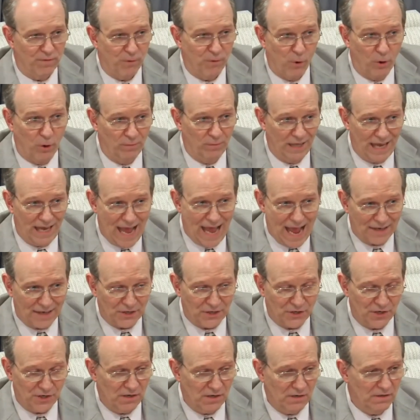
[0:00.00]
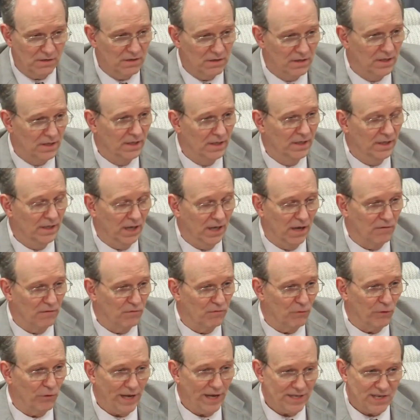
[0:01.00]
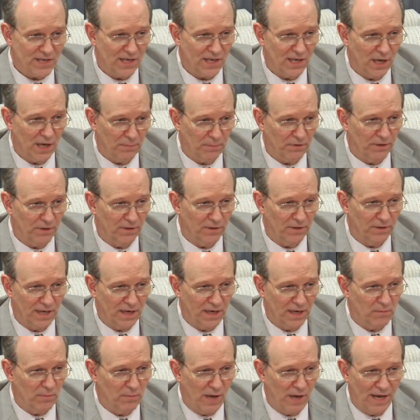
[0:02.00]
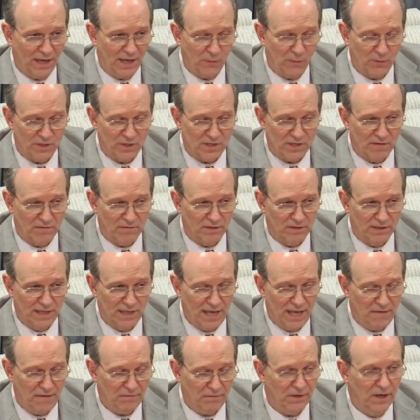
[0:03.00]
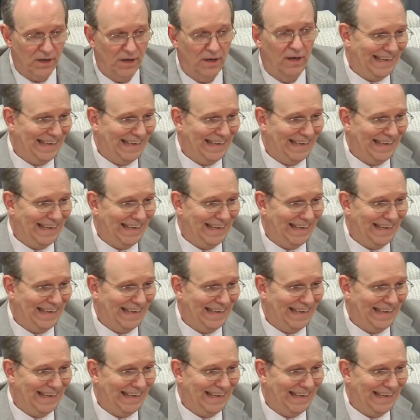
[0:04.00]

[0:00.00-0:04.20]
the action of raising up their dead body, whatever left.